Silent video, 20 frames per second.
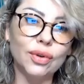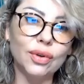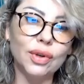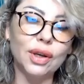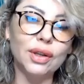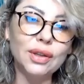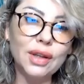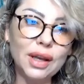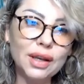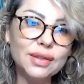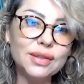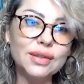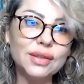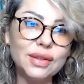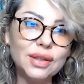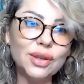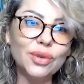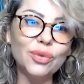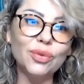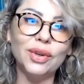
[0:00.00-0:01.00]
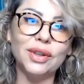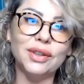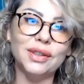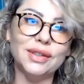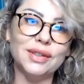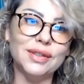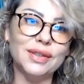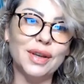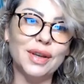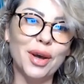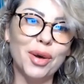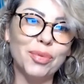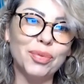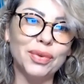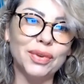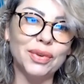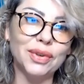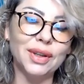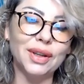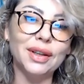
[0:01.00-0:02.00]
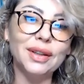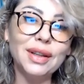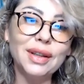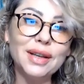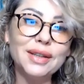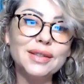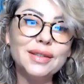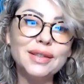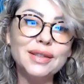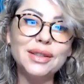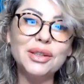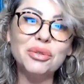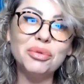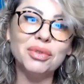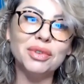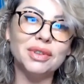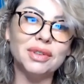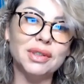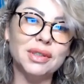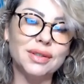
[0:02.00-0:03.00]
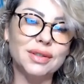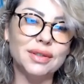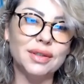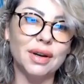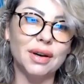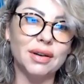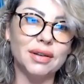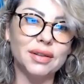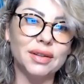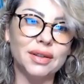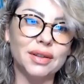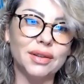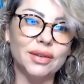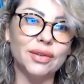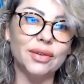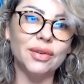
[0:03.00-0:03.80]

And I see when it's happening, and I see when it's starting.